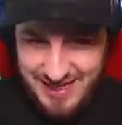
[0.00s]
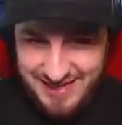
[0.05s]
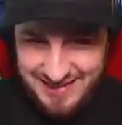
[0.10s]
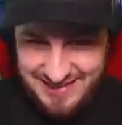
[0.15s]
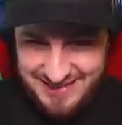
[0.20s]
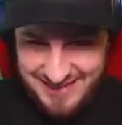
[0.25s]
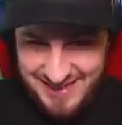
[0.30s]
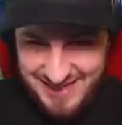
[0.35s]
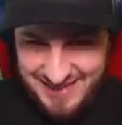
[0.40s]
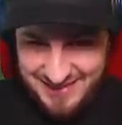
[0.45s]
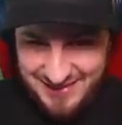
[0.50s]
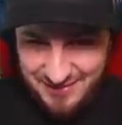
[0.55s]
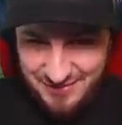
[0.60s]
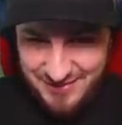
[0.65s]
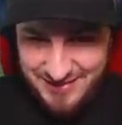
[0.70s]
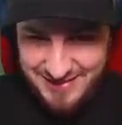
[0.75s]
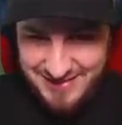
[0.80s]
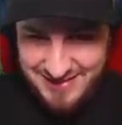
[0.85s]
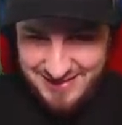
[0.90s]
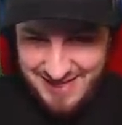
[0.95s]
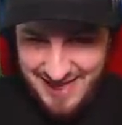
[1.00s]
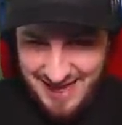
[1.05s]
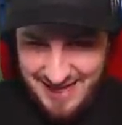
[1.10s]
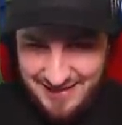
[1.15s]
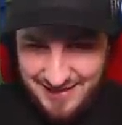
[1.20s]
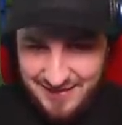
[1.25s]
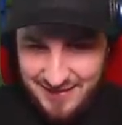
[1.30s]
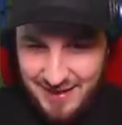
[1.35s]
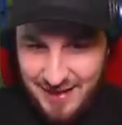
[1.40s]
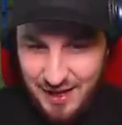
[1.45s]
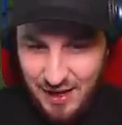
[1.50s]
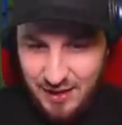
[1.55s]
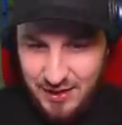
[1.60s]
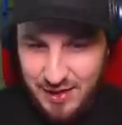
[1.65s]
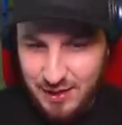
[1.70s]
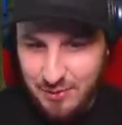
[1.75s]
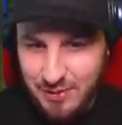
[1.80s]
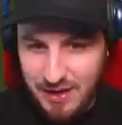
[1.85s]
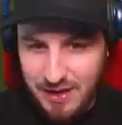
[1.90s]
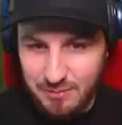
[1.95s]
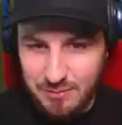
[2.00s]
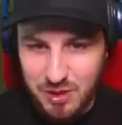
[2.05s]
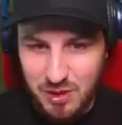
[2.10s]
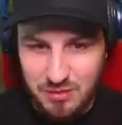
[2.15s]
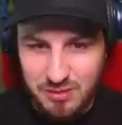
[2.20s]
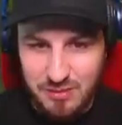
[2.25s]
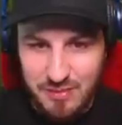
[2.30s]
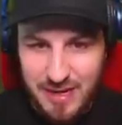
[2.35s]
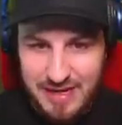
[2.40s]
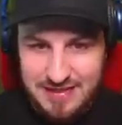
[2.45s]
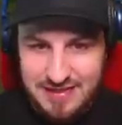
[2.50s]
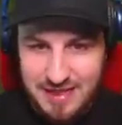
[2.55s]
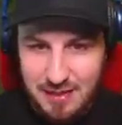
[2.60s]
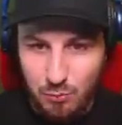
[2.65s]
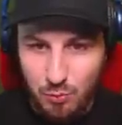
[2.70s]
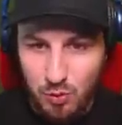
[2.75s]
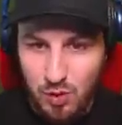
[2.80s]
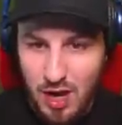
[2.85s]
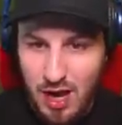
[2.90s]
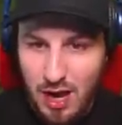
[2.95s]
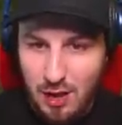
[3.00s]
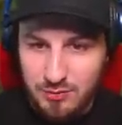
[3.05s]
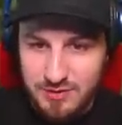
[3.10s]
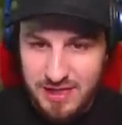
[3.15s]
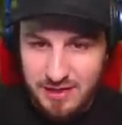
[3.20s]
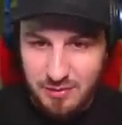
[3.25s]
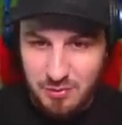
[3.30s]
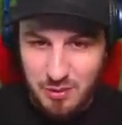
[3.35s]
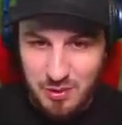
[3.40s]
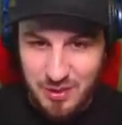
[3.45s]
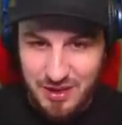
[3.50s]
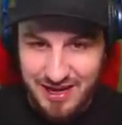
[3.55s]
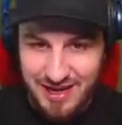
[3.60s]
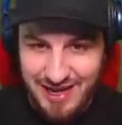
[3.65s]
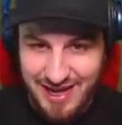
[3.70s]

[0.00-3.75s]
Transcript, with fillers: These things are insane. Okay, wait, I'm coming back to... Whoa, there.